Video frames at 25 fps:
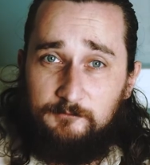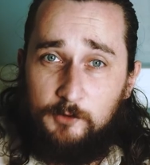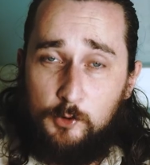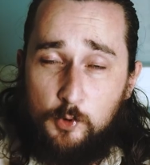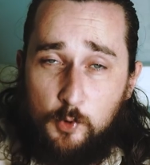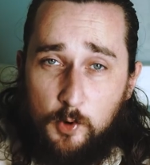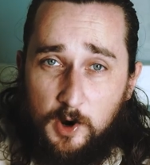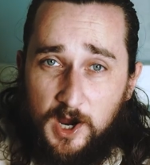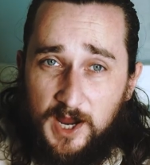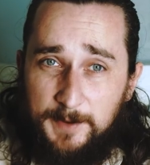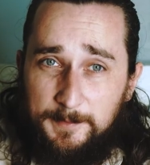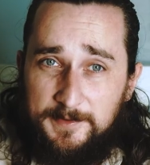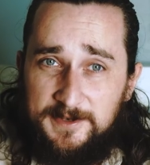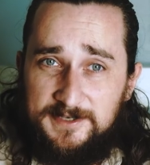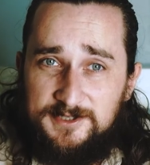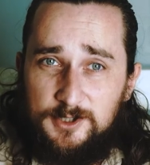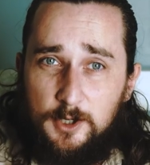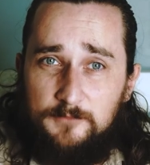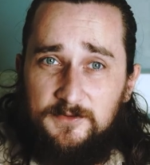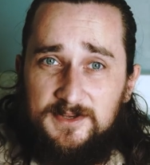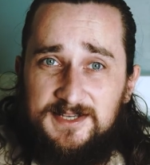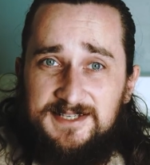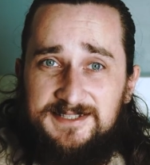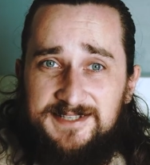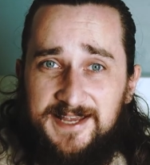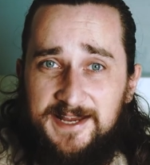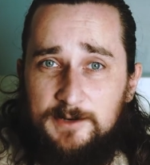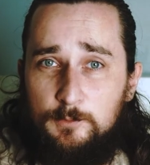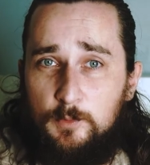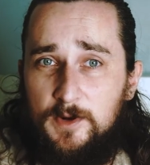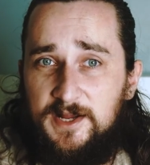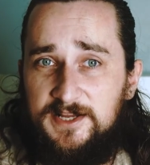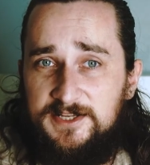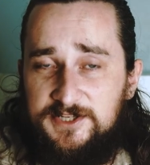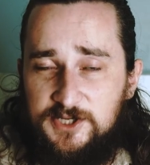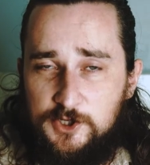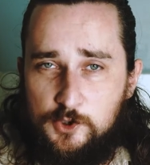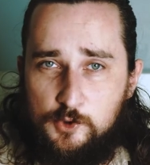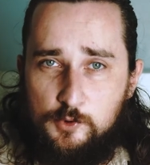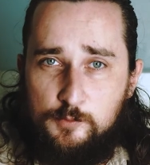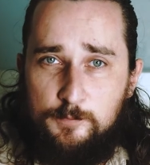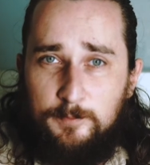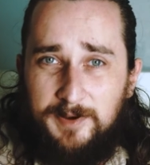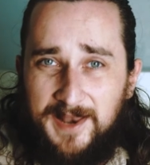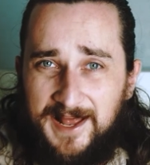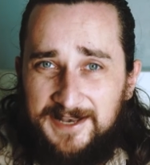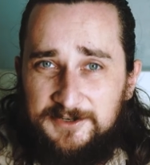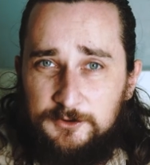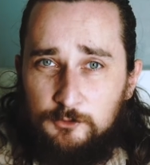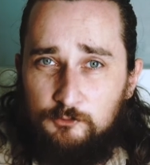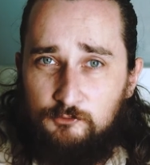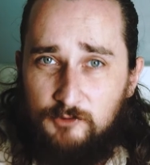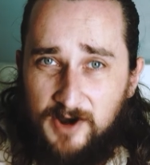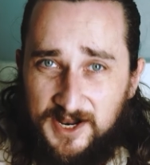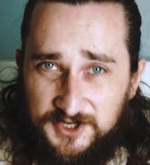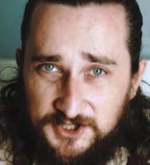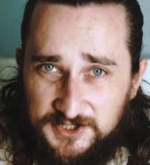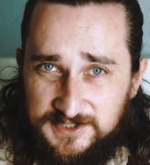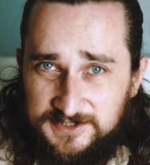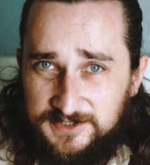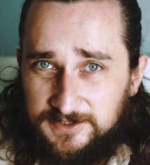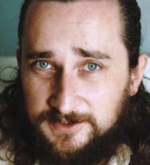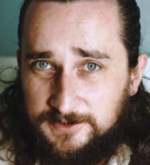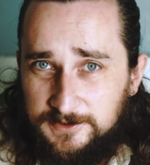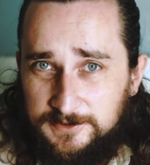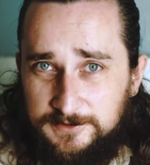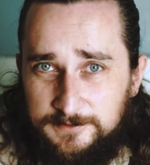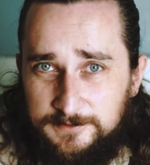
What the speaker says: requirements of the state where you plan to register.